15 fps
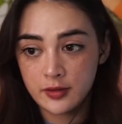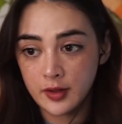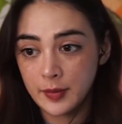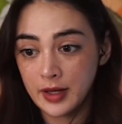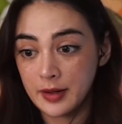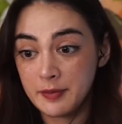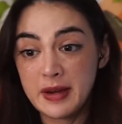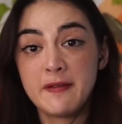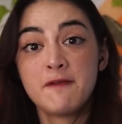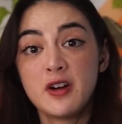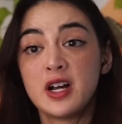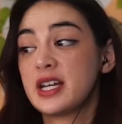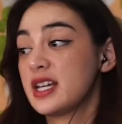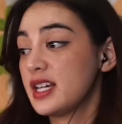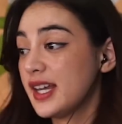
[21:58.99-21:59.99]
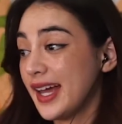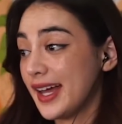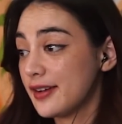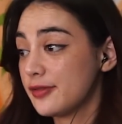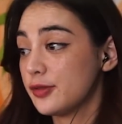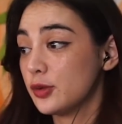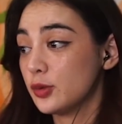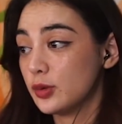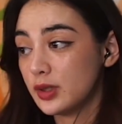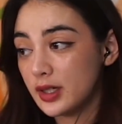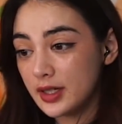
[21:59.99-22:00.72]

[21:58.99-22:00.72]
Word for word: I'd be like, be fucking careful.